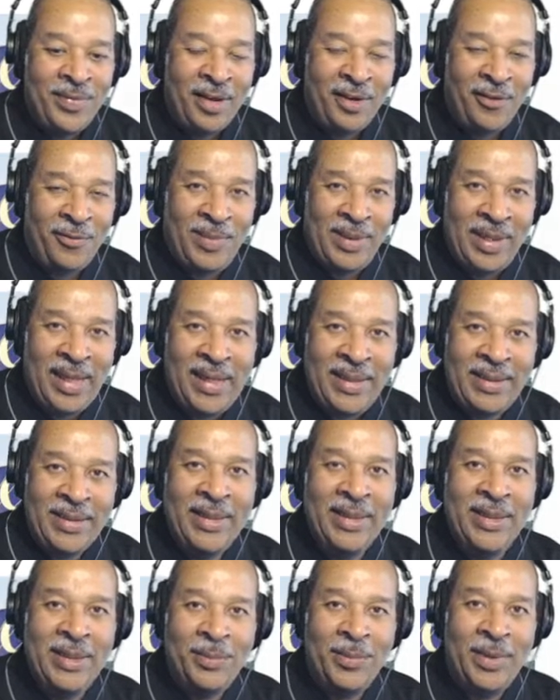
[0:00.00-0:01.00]

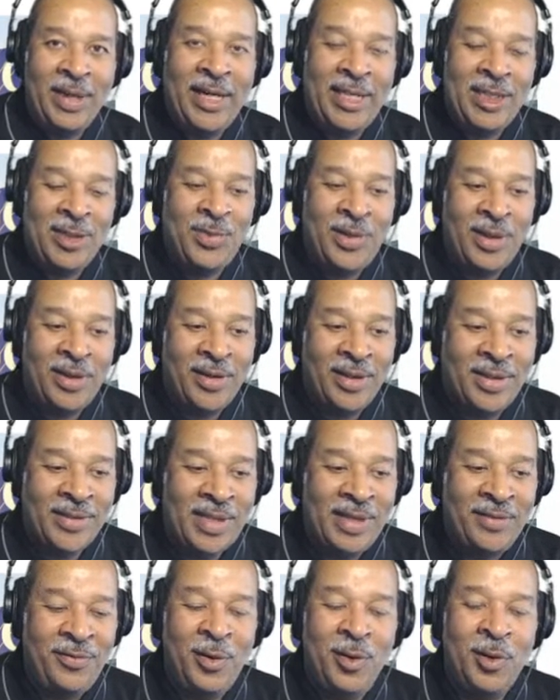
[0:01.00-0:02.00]
blinding the minds, because
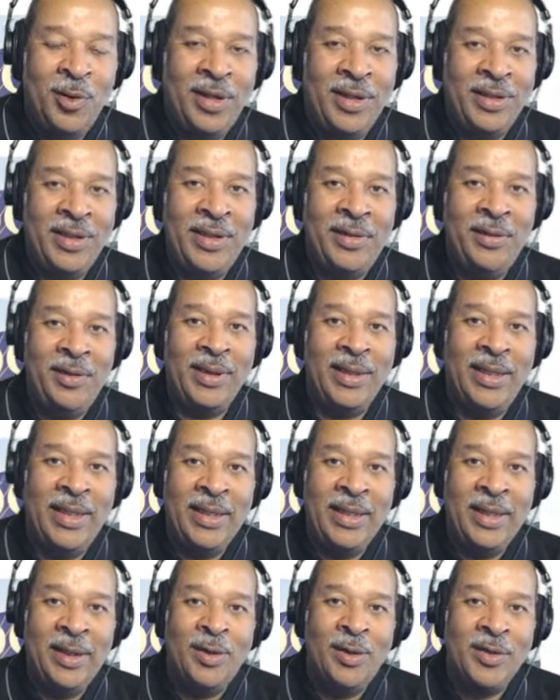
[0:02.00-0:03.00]
if you do not hear it in
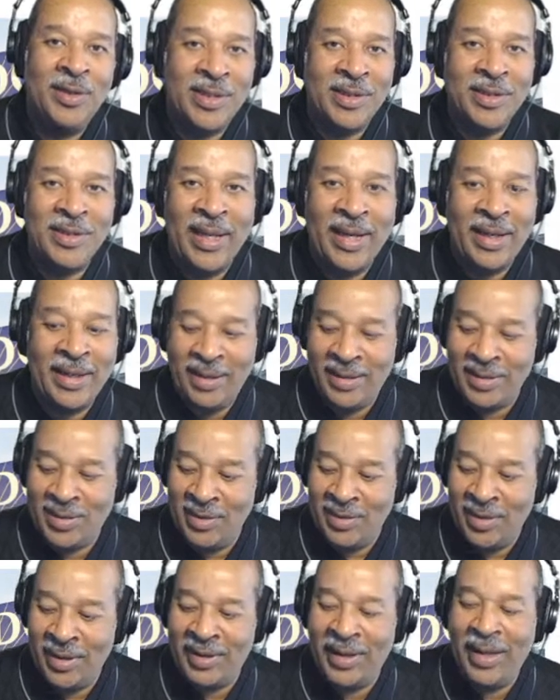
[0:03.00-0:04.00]
the news, it's like it's
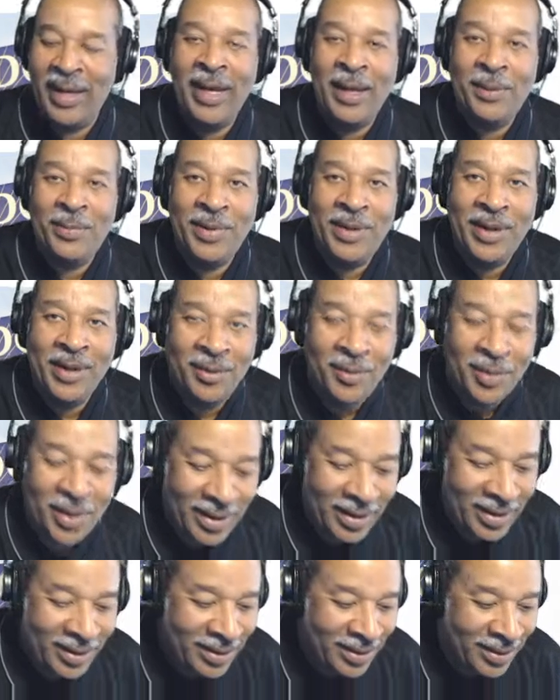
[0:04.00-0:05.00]
not happening,
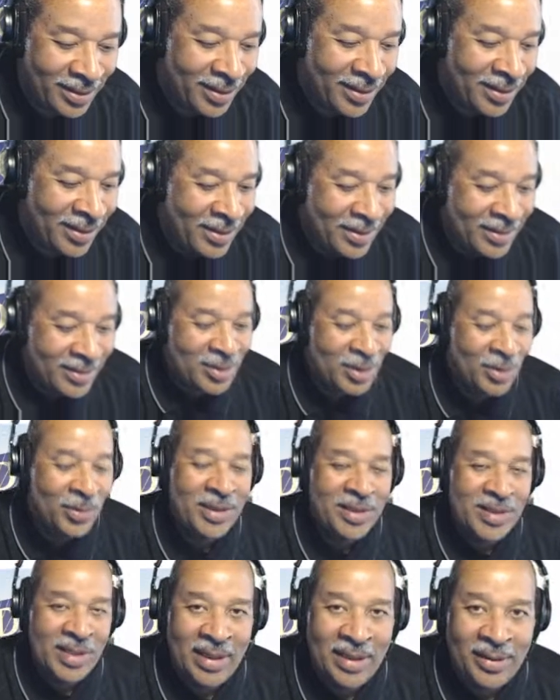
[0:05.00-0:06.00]
right?
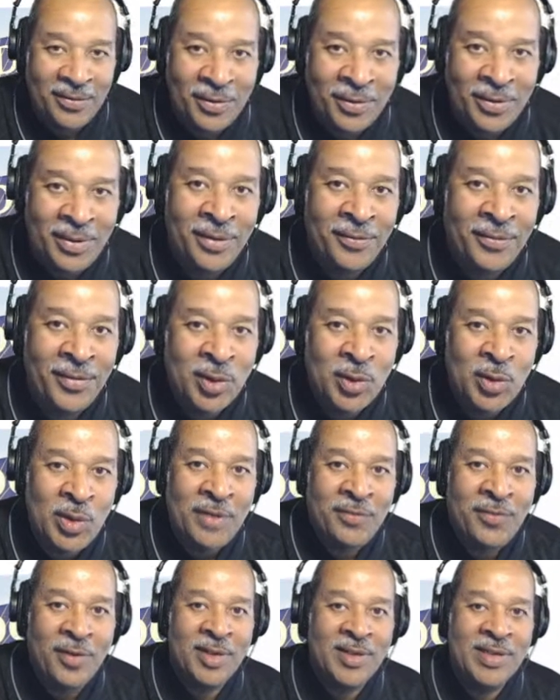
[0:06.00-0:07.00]
Somebody said if a tree
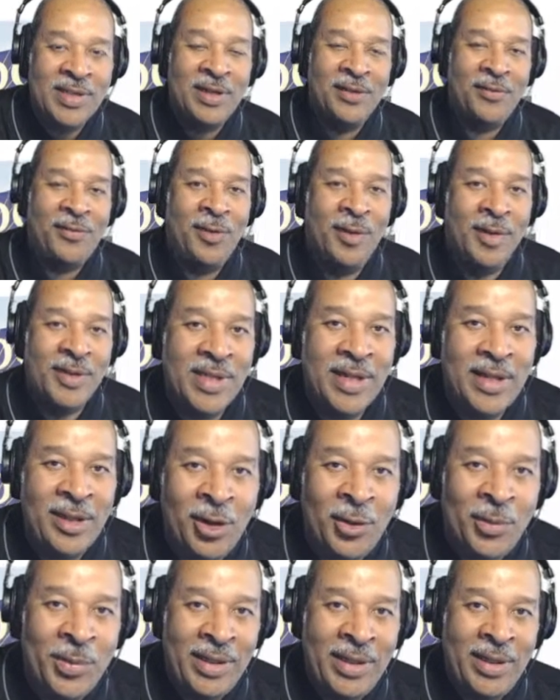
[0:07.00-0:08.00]
falls in the forest and
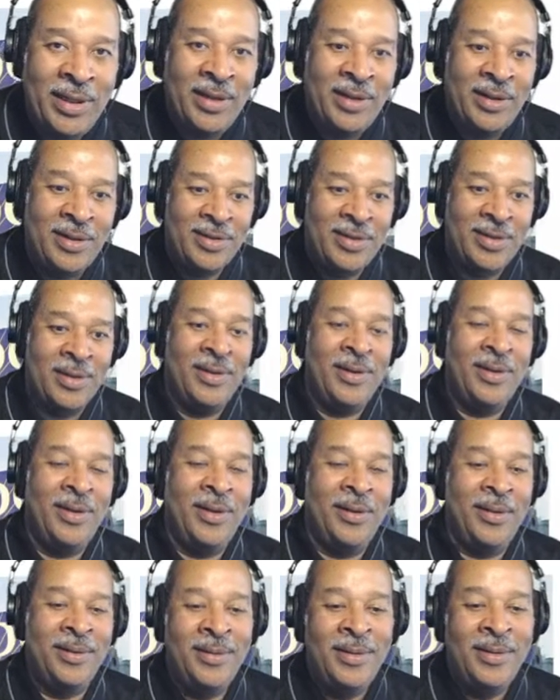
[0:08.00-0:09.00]
nobody hears it,
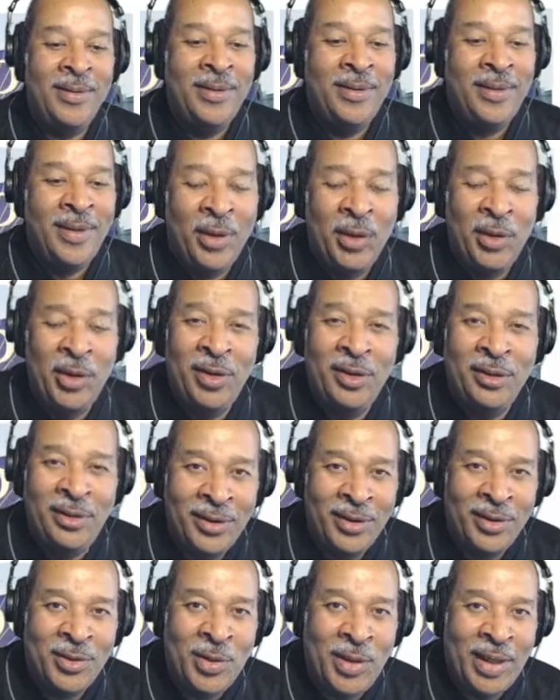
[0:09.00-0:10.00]
how do you know
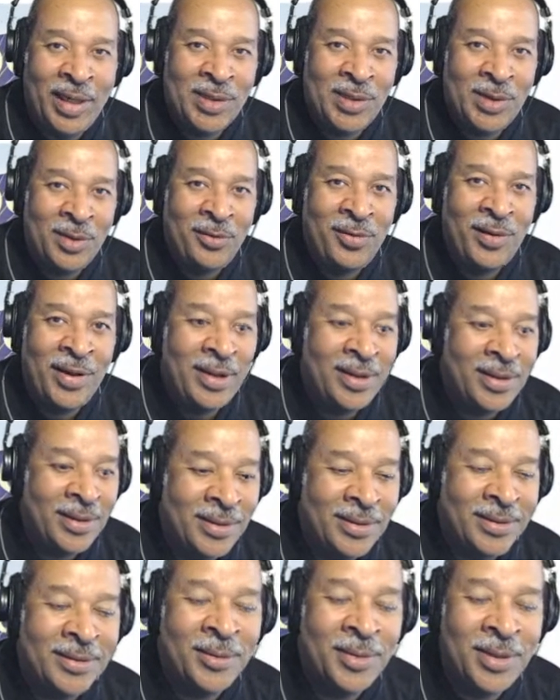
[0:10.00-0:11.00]
the tree actually
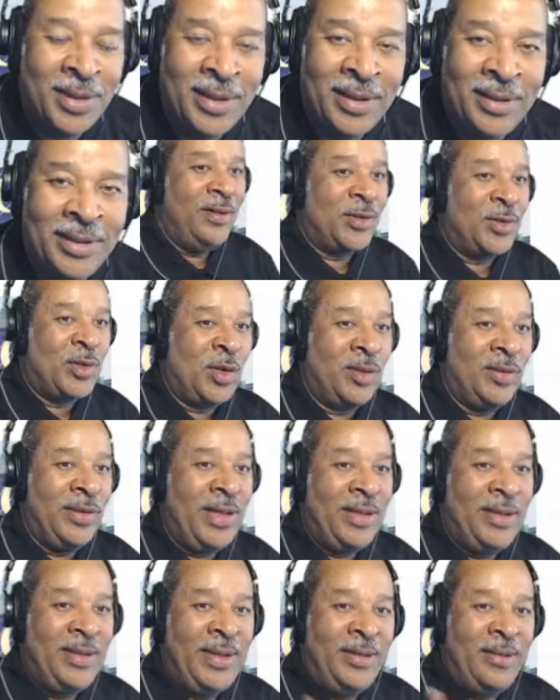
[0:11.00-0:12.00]
fell, right? So that